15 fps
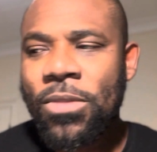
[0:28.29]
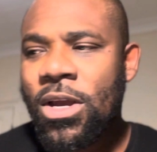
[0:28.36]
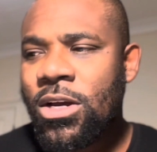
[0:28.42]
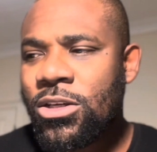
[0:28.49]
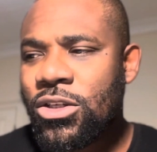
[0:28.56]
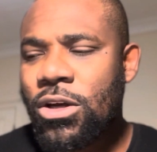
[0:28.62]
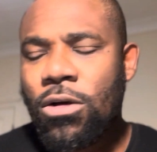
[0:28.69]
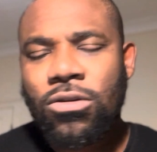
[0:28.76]

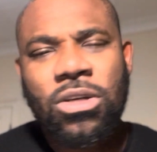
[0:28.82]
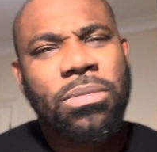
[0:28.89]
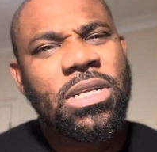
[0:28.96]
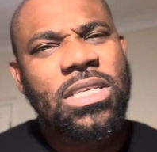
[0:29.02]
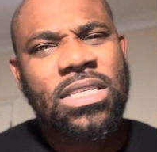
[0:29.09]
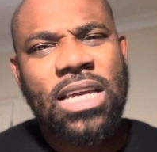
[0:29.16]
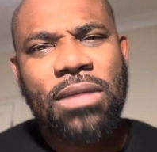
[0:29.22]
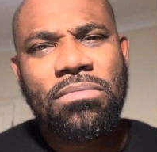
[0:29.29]
So somebody
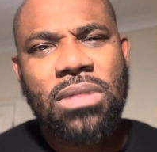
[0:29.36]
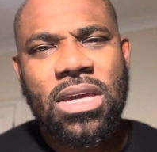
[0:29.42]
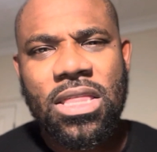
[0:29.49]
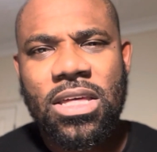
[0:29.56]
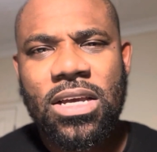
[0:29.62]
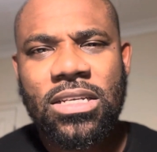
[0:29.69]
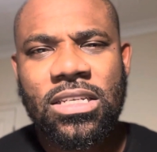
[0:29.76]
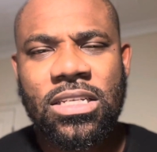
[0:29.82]
sent me
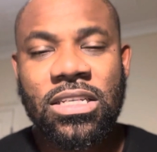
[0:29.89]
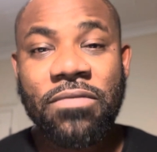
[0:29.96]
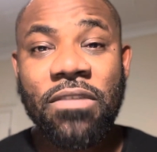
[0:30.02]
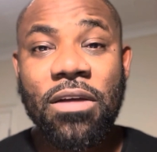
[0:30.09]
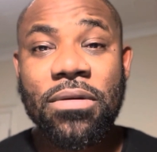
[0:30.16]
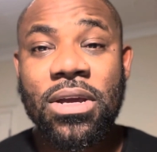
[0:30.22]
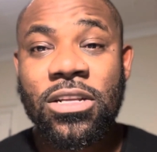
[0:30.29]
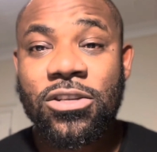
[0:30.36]
this. It's a
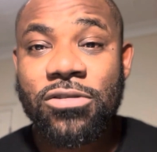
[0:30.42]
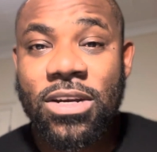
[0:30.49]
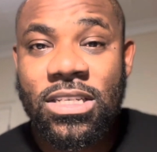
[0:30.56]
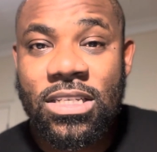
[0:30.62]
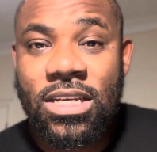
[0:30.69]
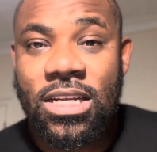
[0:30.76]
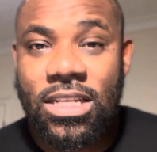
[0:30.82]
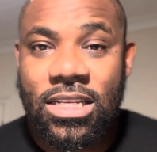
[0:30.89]
very
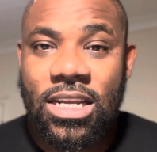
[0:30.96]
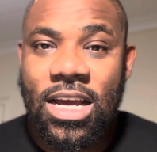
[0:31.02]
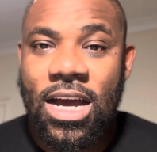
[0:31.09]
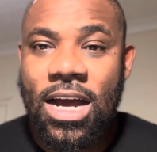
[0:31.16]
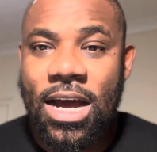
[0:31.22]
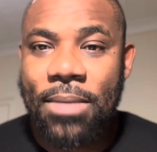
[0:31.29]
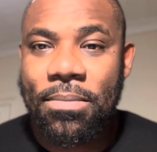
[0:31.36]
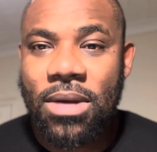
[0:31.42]
interesting
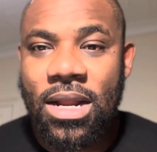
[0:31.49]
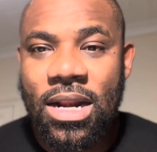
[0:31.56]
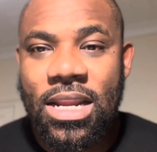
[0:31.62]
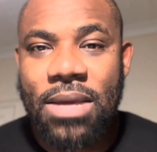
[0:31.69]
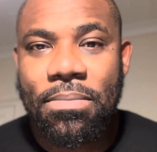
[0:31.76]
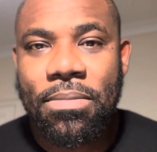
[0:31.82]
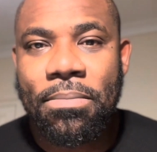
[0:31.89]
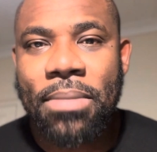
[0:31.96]

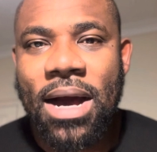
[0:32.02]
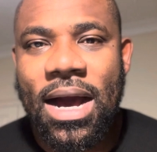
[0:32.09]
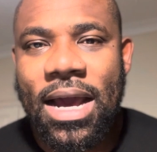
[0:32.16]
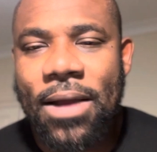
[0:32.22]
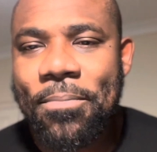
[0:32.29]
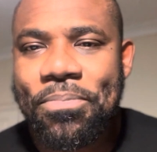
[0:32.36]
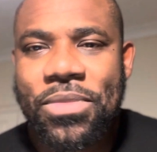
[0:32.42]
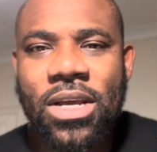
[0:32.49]
clip by
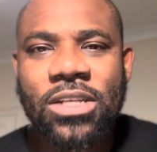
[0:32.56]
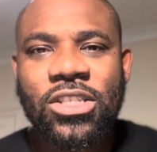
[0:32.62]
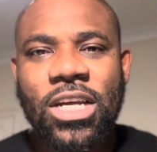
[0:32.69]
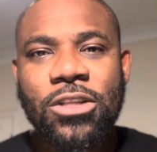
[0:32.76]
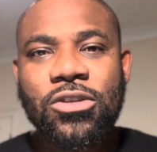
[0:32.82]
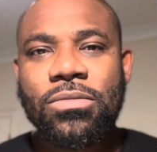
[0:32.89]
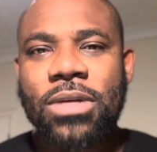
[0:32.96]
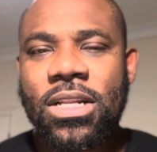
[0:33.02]
a
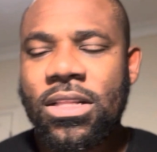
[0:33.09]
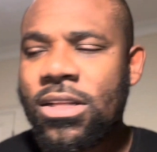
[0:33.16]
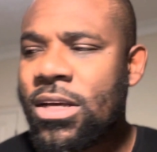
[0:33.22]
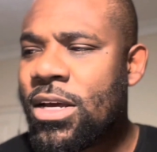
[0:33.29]
gentleman